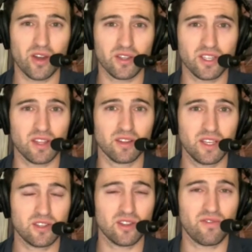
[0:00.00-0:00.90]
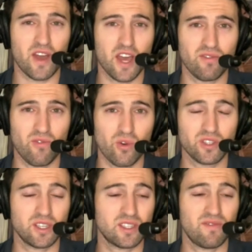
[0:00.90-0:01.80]
to say the least, in the Final Four,
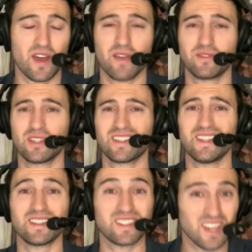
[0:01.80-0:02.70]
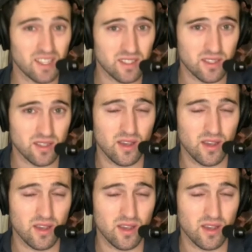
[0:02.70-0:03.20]
sixty-five sixty-six.